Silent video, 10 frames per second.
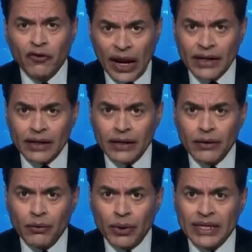frankly,
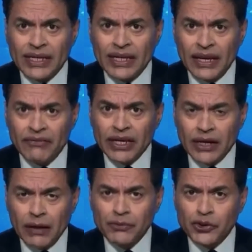whether giving
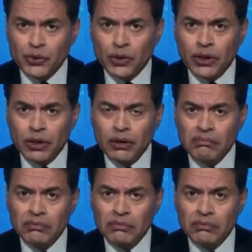it up sooner